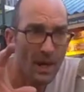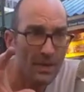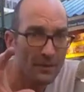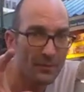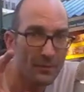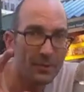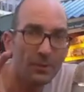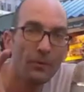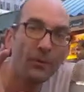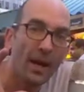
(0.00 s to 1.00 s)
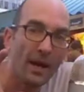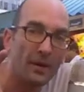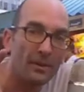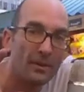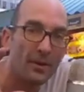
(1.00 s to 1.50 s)
And if you do
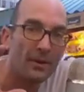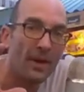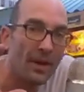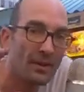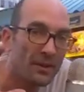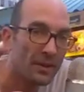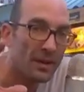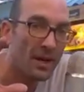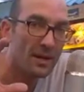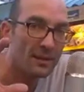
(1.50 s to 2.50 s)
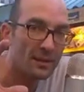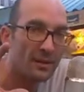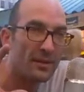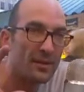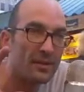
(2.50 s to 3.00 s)
that, that is the
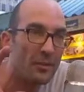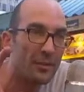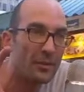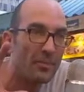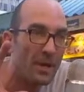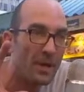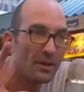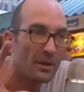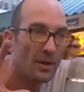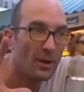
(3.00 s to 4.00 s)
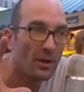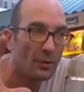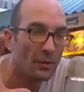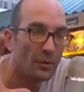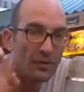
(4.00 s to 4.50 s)
content that's going to make
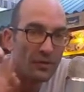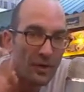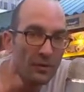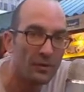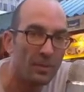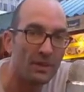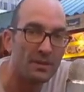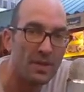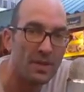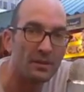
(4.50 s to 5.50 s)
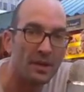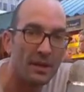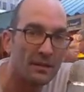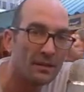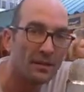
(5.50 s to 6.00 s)
your sales pitch
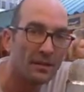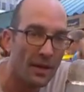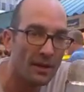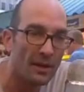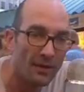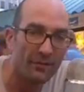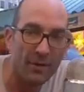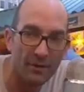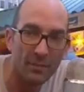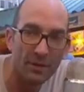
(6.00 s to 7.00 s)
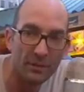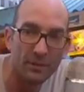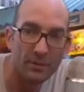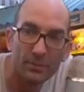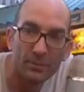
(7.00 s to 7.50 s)
content. Hey, I've got a
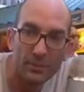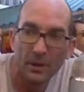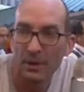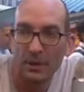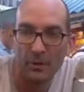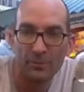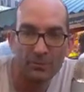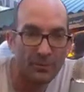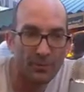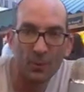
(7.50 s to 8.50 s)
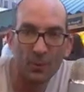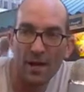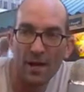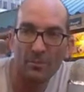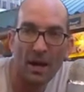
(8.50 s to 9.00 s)
5-bedroom, you know,
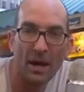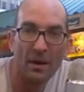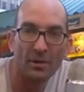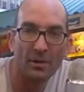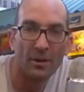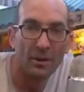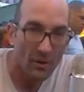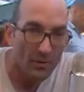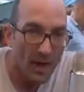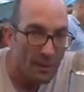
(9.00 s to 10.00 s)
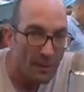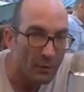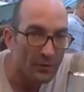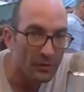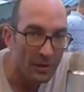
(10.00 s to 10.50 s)
4.5 bath. That
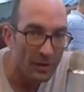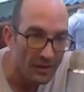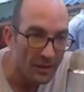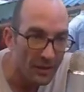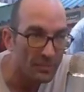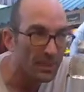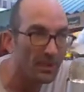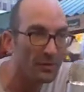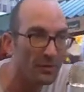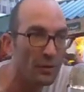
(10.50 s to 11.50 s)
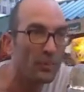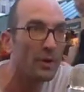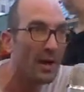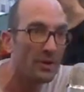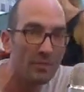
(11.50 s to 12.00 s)
post will get seen because you
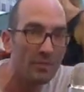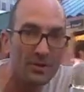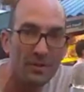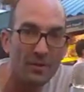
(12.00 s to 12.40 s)
put out a bunch of